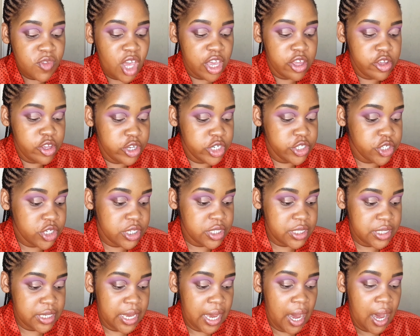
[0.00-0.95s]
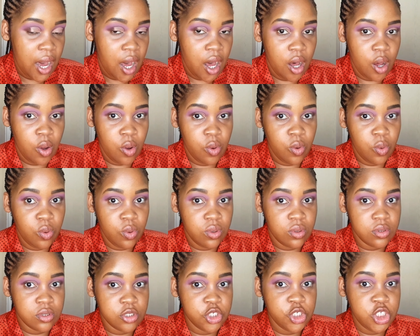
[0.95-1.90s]
and you're just going to see how
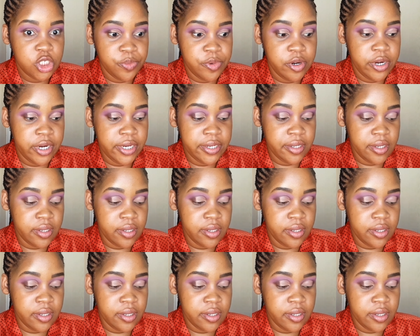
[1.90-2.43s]
shimmery it